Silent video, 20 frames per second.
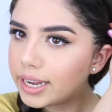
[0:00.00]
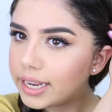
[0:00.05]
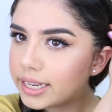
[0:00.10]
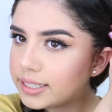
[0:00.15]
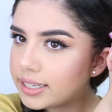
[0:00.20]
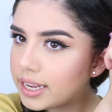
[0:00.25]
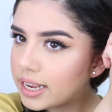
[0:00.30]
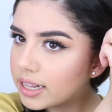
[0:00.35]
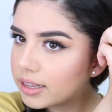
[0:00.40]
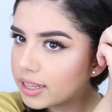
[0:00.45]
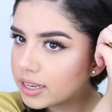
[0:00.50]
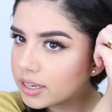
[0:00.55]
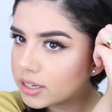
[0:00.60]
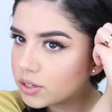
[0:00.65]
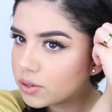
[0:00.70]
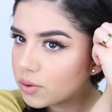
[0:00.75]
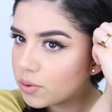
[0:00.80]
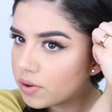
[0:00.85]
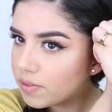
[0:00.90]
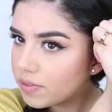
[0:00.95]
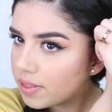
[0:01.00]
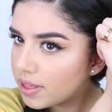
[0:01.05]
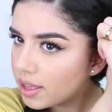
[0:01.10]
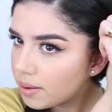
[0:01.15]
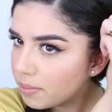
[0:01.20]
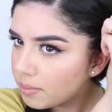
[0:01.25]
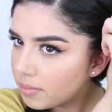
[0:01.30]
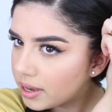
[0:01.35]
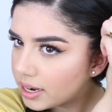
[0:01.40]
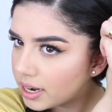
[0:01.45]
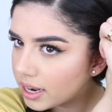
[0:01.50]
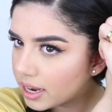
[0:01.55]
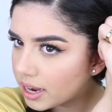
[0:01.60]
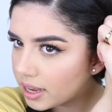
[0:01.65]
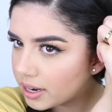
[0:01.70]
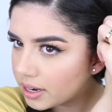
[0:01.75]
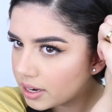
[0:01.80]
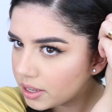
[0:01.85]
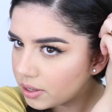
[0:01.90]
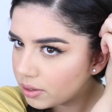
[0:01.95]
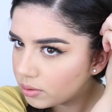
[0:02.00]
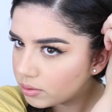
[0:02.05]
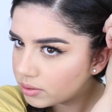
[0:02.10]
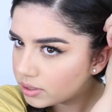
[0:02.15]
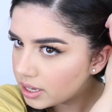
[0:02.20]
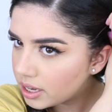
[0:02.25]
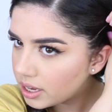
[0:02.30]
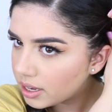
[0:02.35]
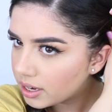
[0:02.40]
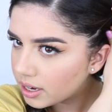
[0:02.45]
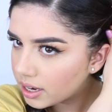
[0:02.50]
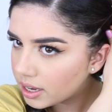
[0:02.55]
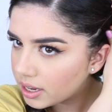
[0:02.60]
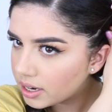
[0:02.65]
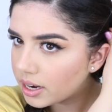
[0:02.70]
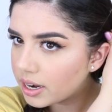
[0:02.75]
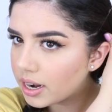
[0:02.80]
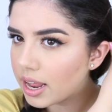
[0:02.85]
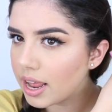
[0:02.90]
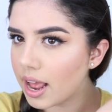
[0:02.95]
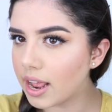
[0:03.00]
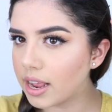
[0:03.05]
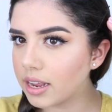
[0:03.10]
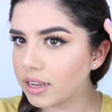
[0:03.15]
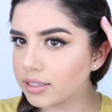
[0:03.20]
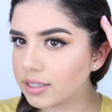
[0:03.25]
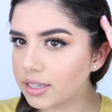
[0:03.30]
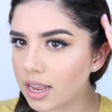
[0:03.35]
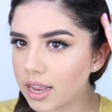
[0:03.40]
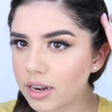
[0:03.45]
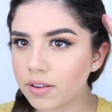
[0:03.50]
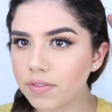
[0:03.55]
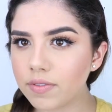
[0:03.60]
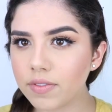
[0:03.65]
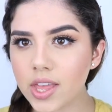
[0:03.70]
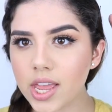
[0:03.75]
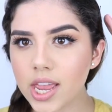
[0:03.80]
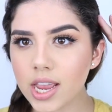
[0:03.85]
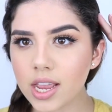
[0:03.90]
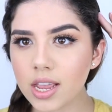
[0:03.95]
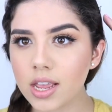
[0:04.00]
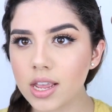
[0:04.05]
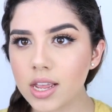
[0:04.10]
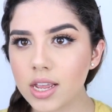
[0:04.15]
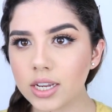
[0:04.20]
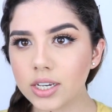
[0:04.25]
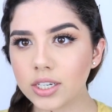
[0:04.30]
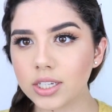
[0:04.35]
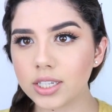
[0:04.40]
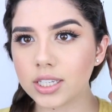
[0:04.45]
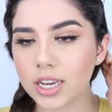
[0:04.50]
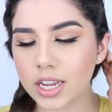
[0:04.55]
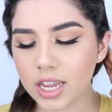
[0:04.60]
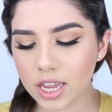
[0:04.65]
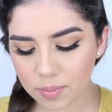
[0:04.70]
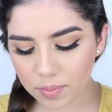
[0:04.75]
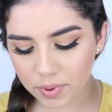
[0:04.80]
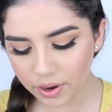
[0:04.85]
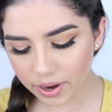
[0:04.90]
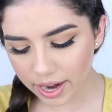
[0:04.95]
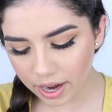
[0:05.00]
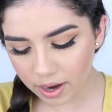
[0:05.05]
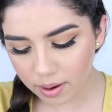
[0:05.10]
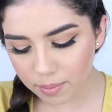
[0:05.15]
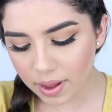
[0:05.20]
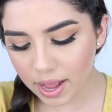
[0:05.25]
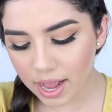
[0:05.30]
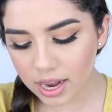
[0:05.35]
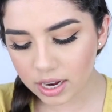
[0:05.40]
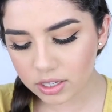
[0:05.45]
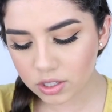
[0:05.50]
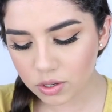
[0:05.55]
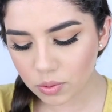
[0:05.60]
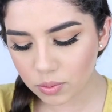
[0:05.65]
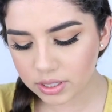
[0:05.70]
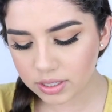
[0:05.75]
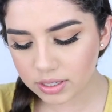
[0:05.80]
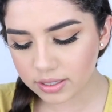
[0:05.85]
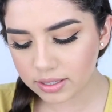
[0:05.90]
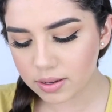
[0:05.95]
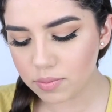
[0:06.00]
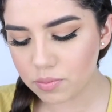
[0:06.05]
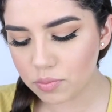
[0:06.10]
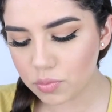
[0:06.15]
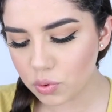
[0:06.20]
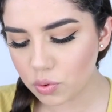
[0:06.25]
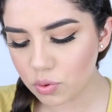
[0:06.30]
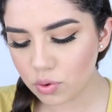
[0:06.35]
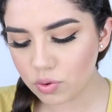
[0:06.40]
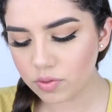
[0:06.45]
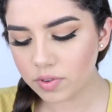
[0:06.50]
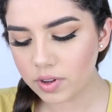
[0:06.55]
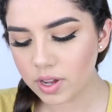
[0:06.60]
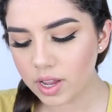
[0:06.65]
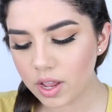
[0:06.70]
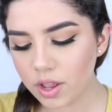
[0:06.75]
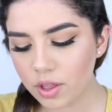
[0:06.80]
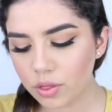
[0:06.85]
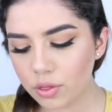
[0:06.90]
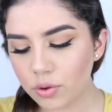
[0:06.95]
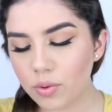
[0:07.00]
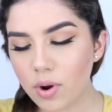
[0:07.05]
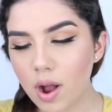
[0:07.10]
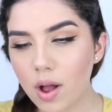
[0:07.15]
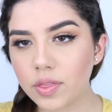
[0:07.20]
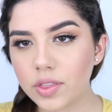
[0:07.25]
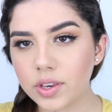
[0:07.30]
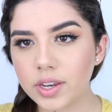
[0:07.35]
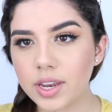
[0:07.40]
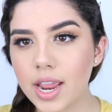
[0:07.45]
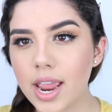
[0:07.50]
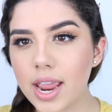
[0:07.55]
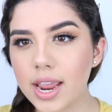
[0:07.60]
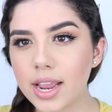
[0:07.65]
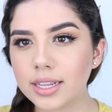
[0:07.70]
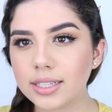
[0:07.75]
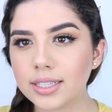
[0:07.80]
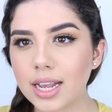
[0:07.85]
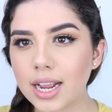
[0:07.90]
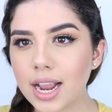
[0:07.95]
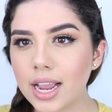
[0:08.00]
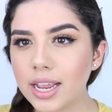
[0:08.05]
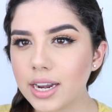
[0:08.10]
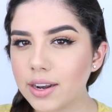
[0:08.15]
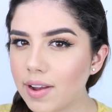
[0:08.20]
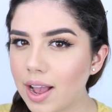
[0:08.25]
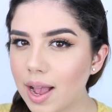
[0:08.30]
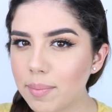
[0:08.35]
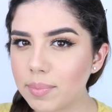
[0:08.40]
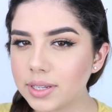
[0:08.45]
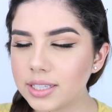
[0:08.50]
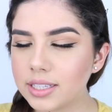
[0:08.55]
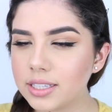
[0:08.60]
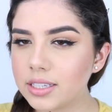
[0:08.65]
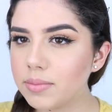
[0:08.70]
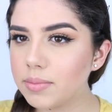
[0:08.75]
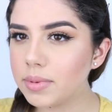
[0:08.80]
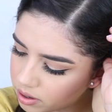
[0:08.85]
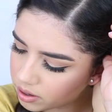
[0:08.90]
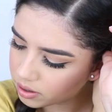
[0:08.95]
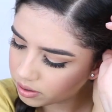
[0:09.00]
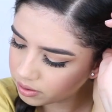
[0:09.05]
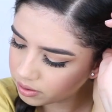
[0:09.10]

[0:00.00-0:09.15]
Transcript: I take like two of them and I kind of use it in an X kind of thing just to keep your hair back so it doesn't move throughout the day because that kind of happens to me.